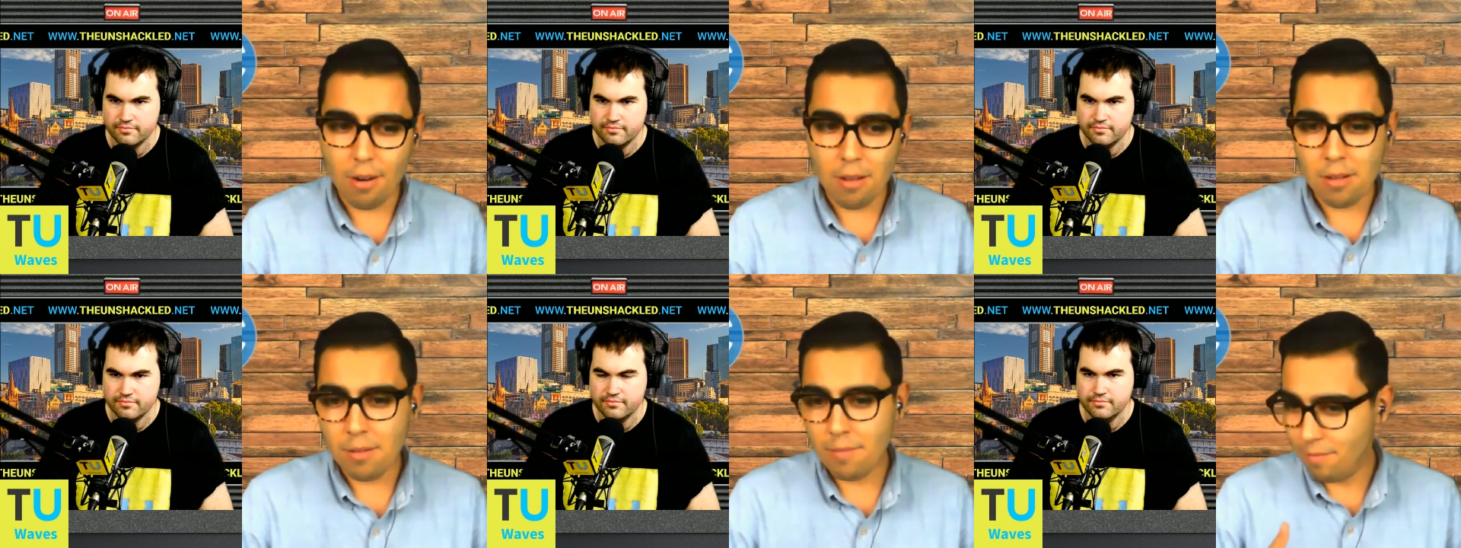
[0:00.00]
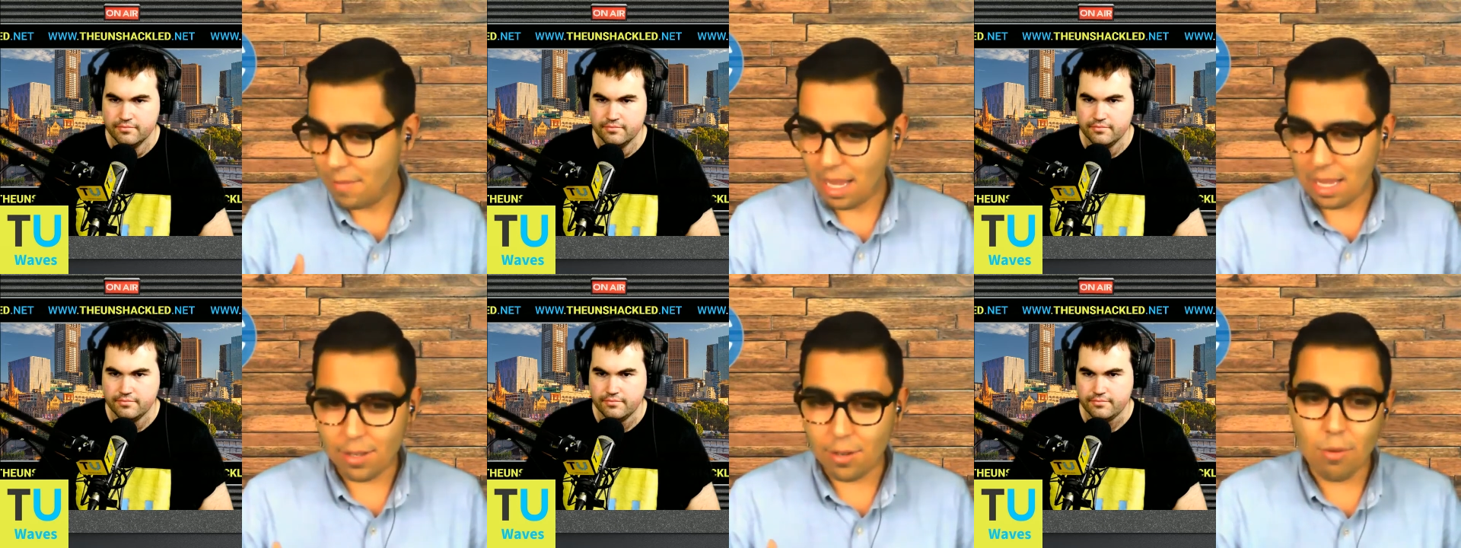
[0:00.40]
Speaker 1: that's
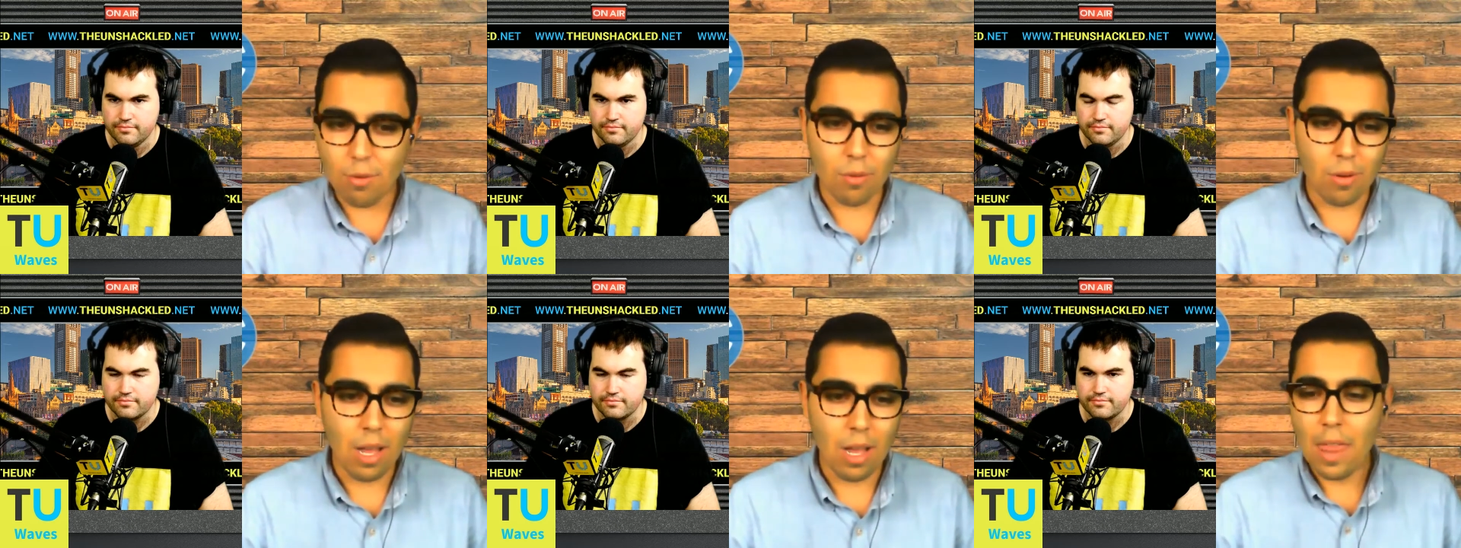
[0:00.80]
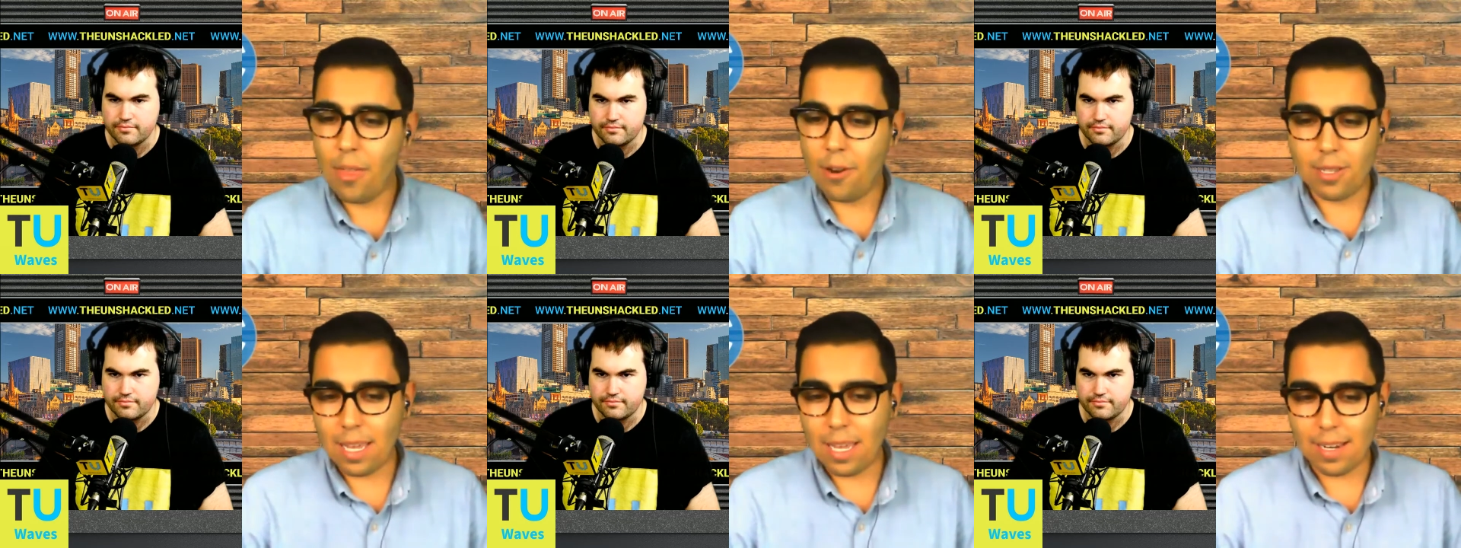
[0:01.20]
true. They're saying that
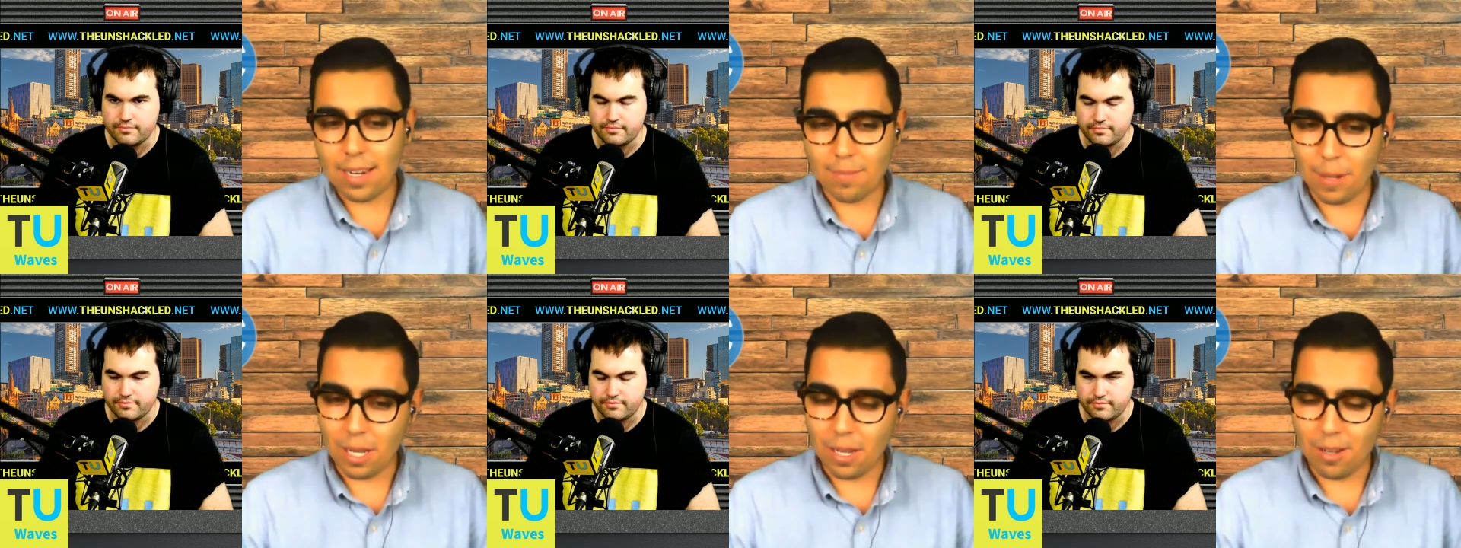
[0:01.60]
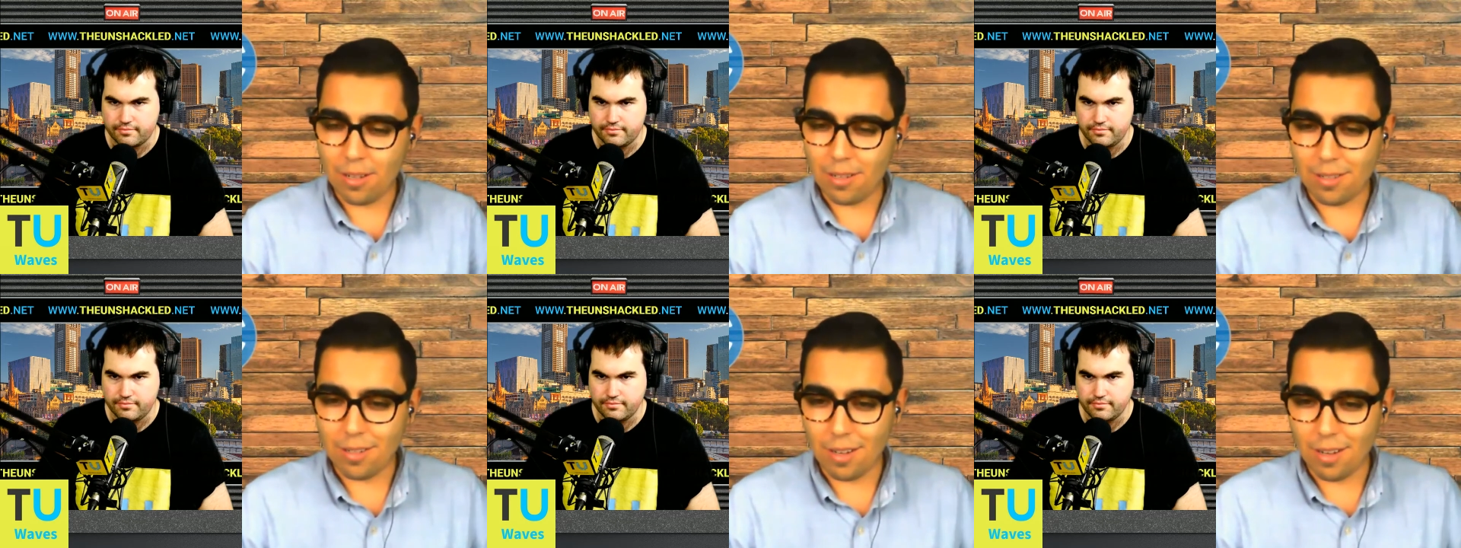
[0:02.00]
it's because uh,
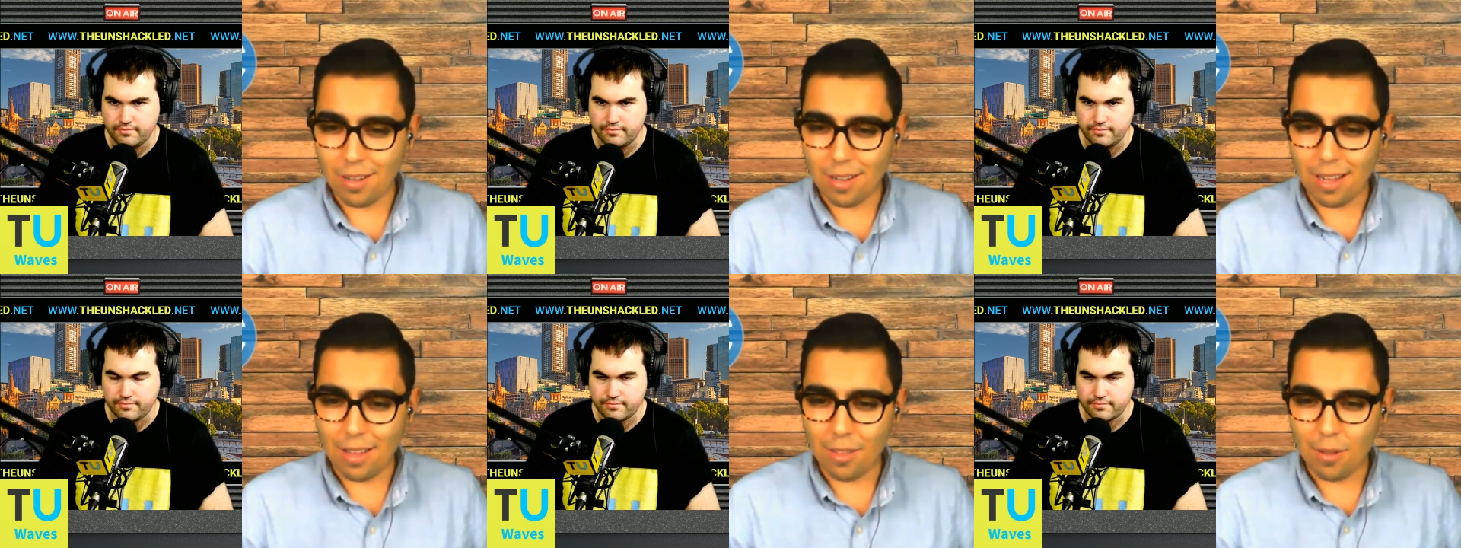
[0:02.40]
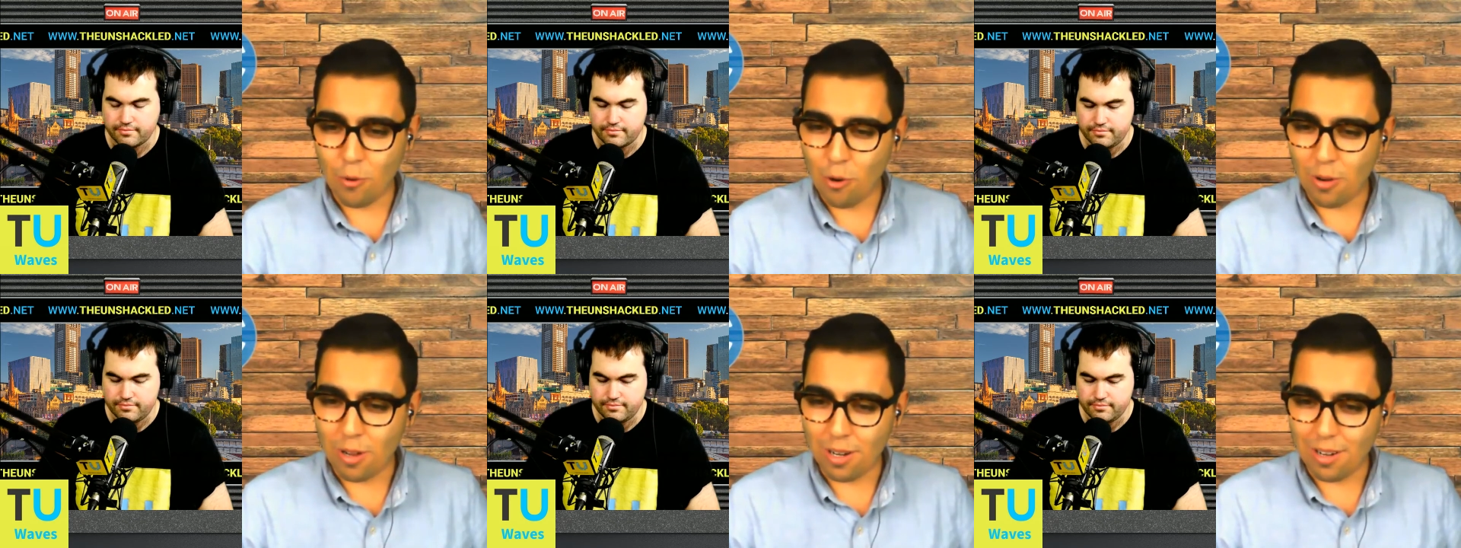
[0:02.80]
it, the
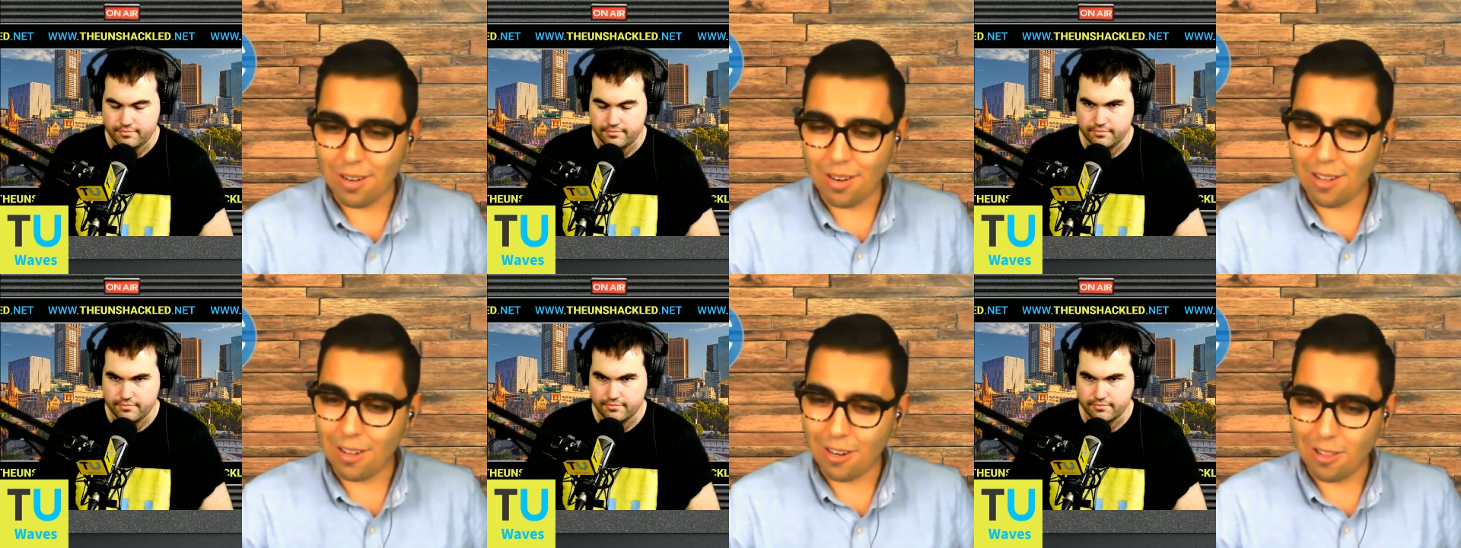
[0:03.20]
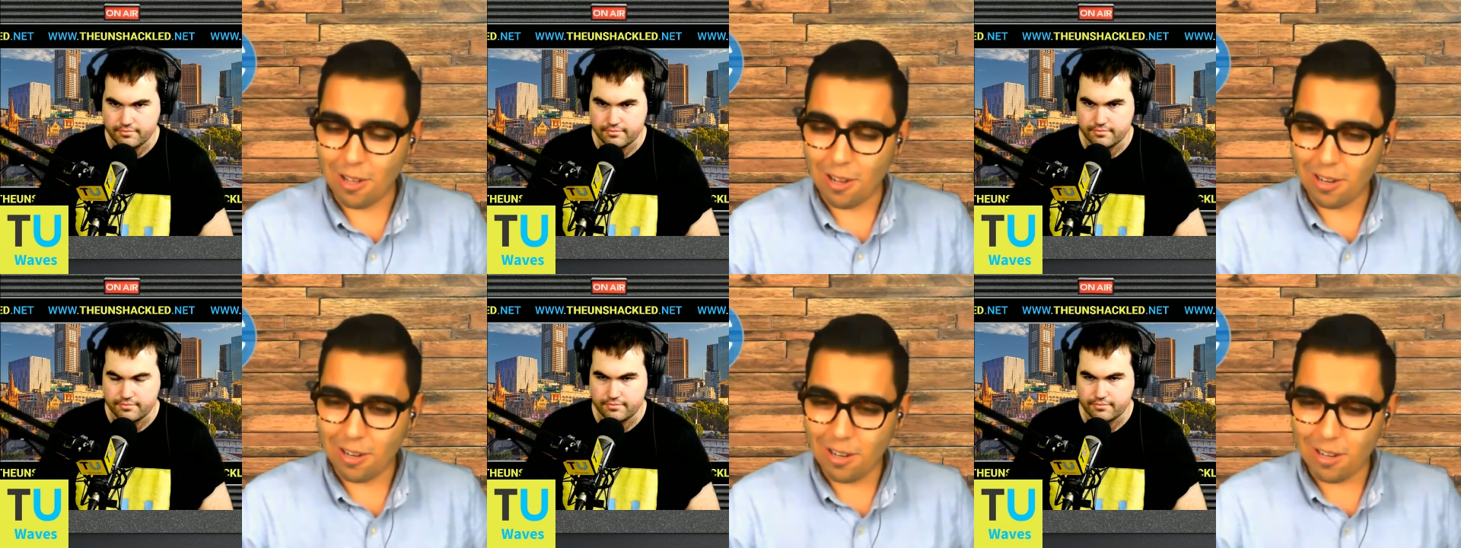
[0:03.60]
broken clock
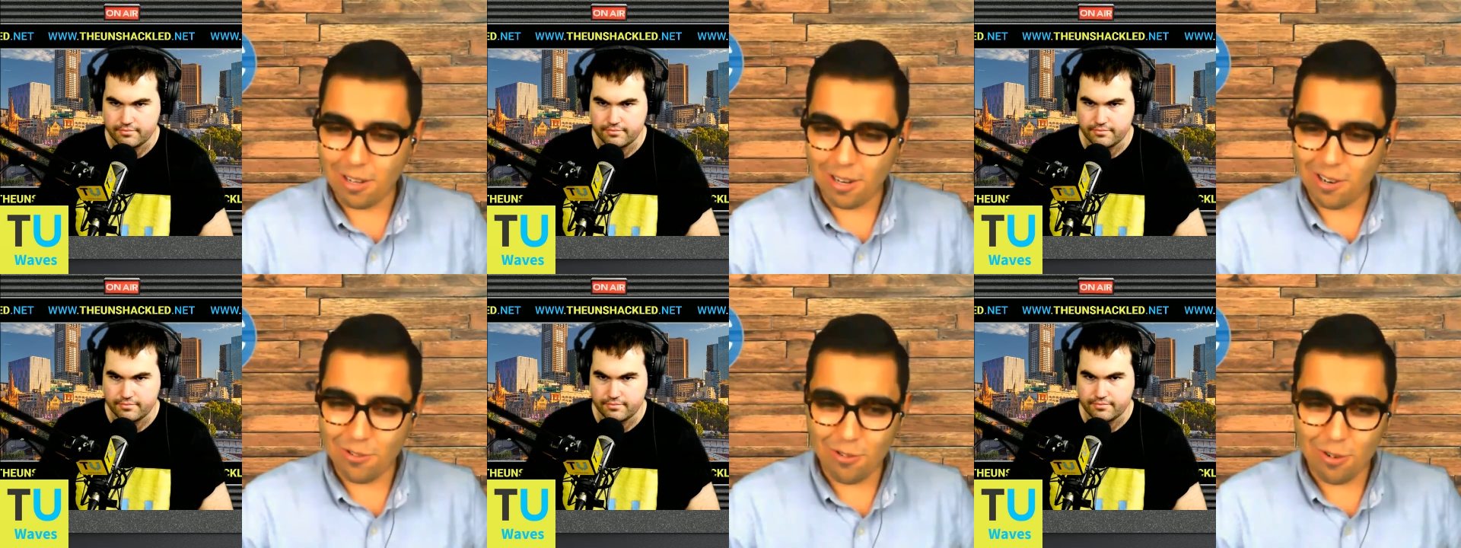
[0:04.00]
conundrum,